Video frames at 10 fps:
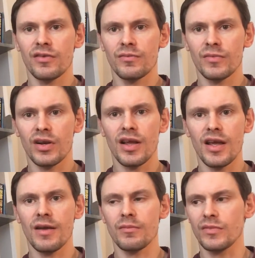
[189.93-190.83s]

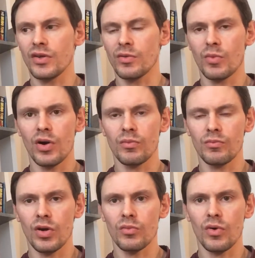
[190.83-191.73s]
Claire,
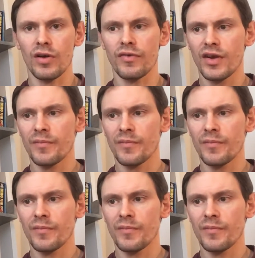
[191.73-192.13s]
my wife,